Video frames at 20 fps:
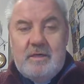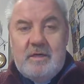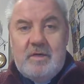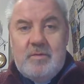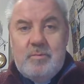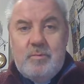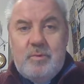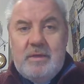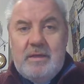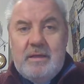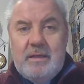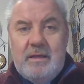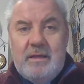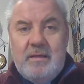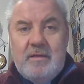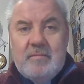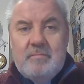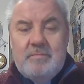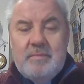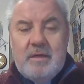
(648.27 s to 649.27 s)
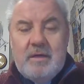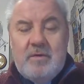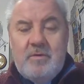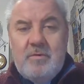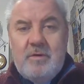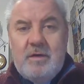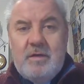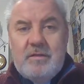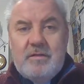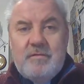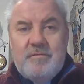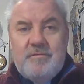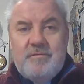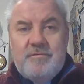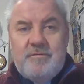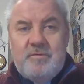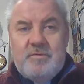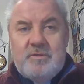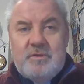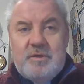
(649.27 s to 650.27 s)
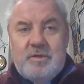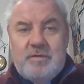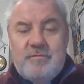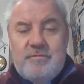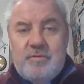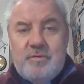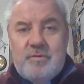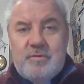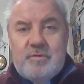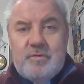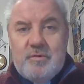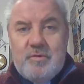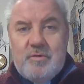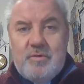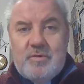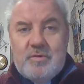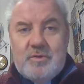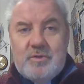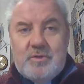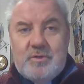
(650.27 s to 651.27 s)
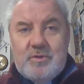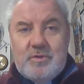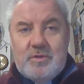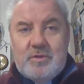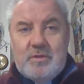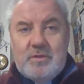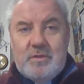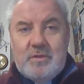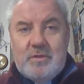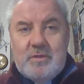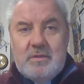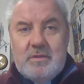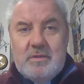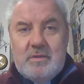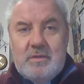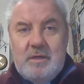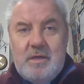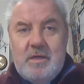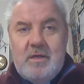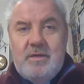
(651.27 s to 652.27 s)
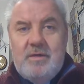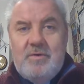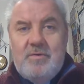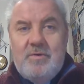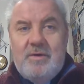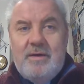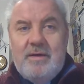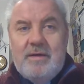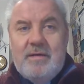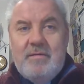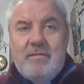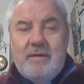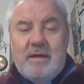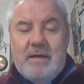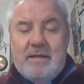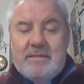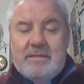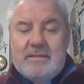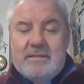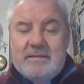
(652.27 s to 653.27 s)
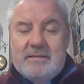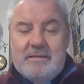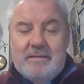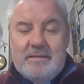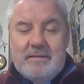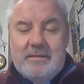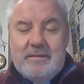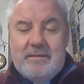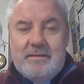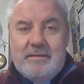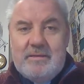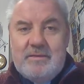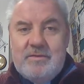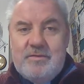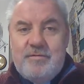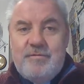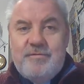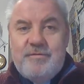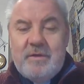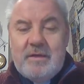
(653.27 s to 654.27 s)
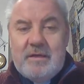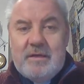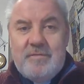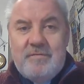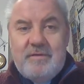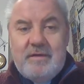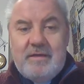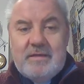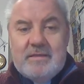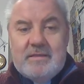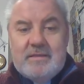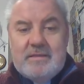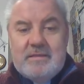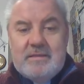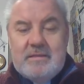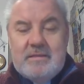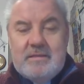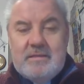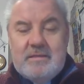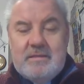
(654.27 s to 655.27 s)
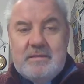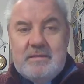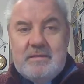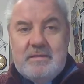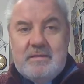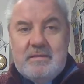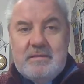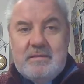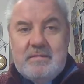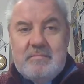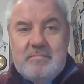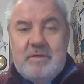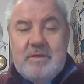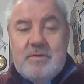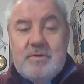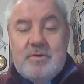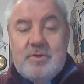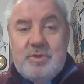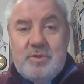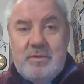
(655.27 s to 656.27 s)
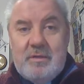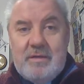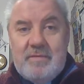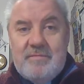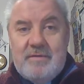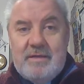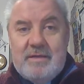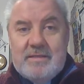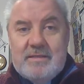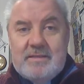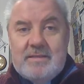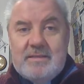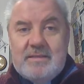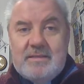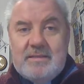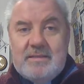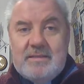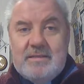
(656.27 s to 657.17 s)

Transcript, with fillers: and we lay them now at the foot of your cross, knowing that you forgive us because you love us.